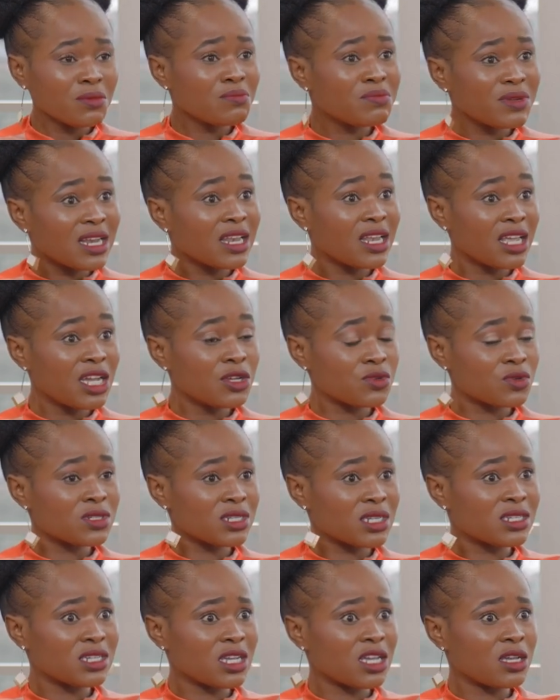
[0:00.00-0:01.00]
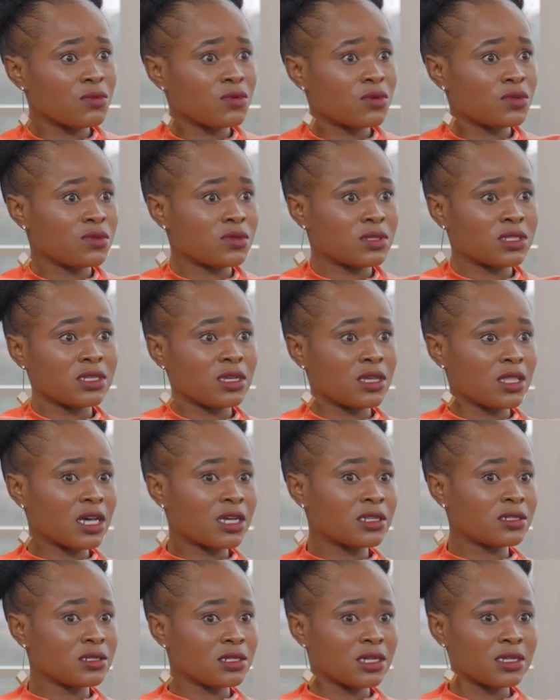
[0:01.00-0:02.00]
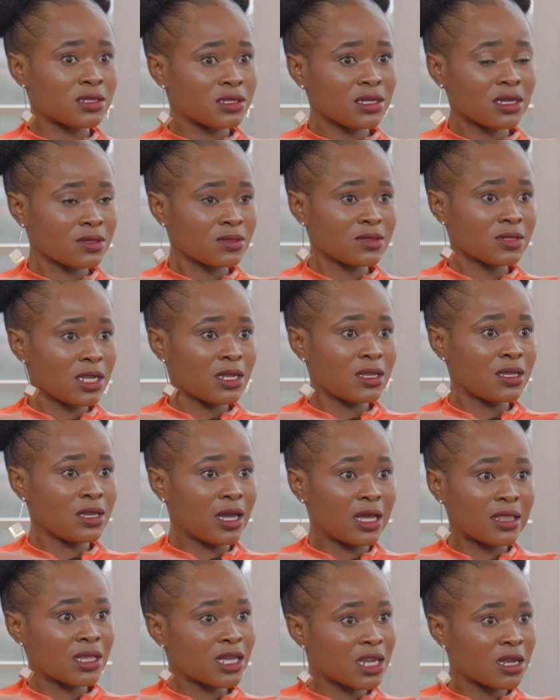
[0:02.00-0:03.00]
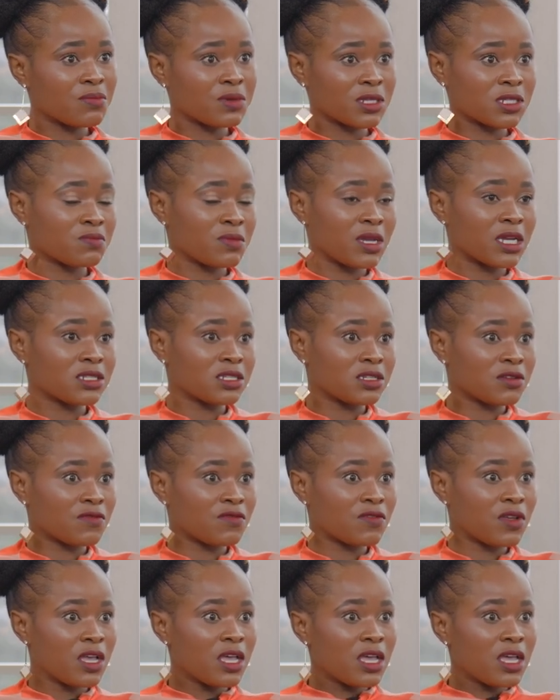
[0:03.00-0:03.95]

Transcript: be laid on the table to say that there's actually another perspective.